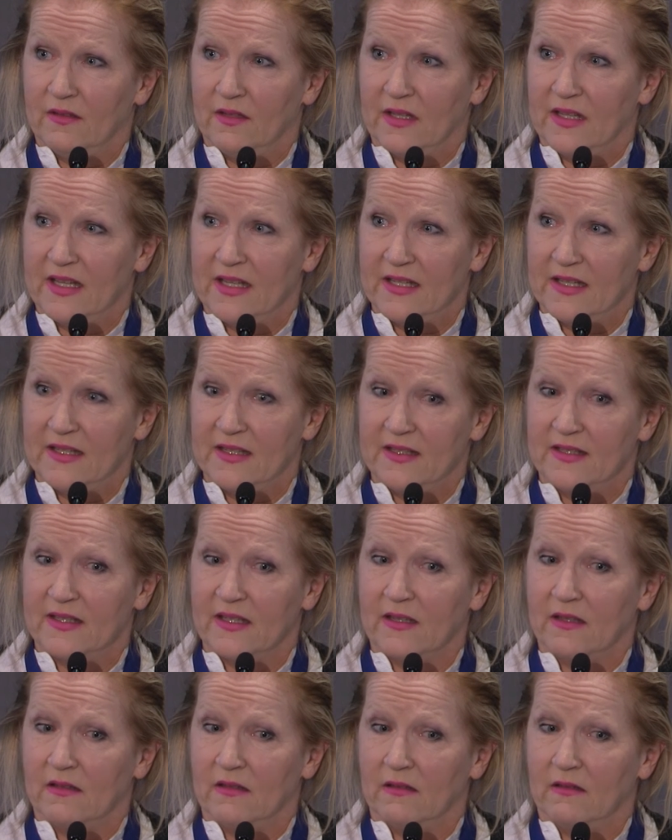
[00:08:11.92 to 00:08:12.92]
is
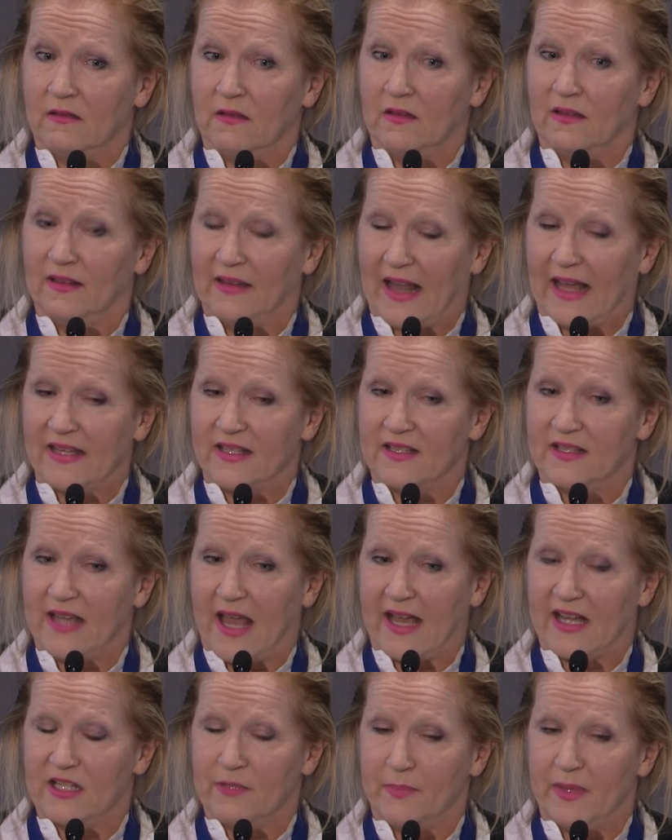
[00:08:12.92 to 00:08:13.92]
less
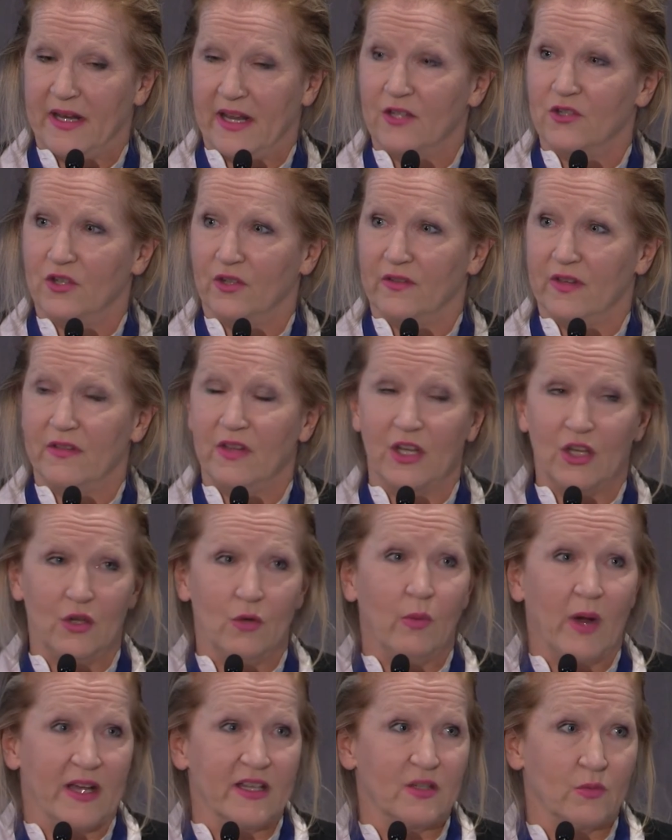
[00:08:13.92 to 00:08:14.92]
exponential than the
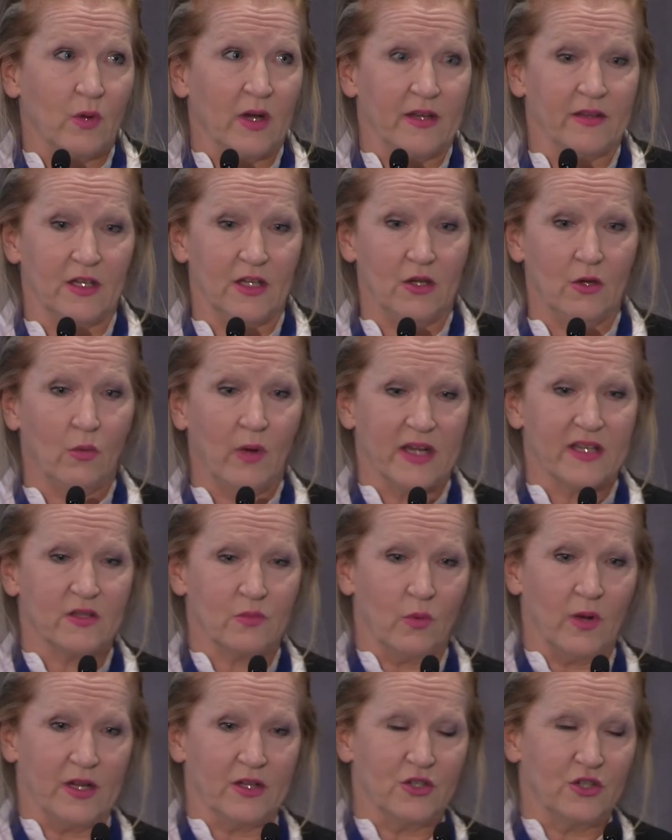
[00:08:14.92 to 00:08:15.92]
US one. The
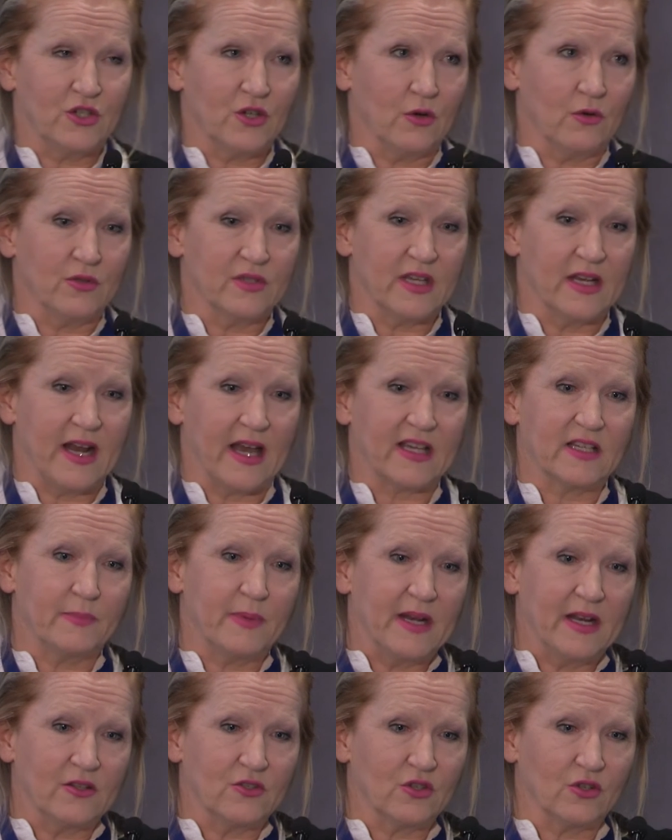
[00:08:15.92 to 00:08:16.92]
US one shows an
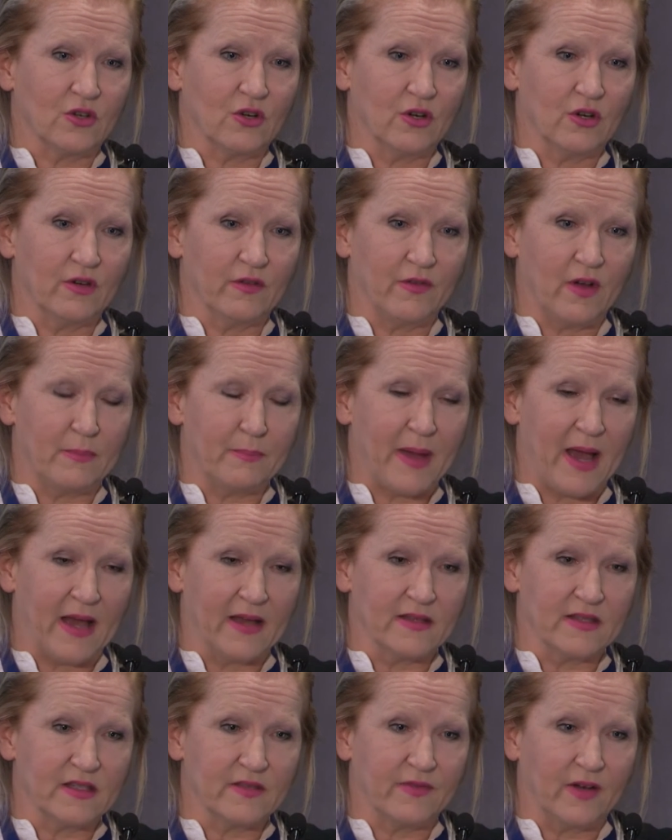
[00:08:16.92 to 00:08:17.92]
exponential curve on patents